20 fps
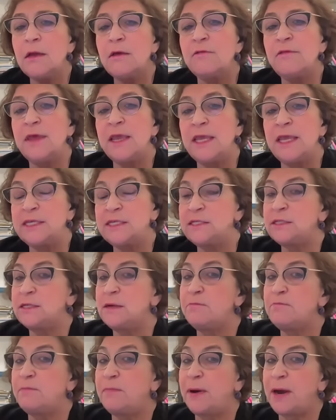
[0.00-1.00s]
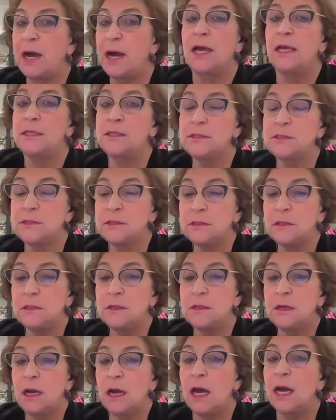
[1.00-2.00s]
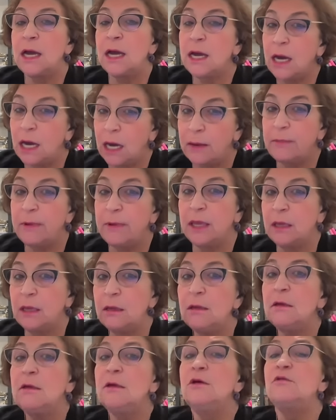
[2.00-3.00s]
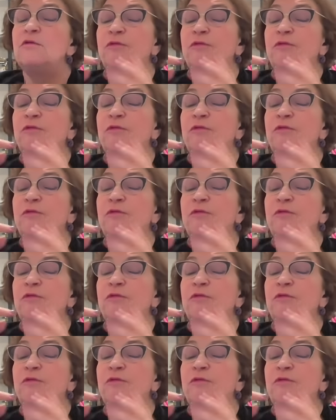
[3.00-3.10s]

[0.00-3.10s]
these parts are coming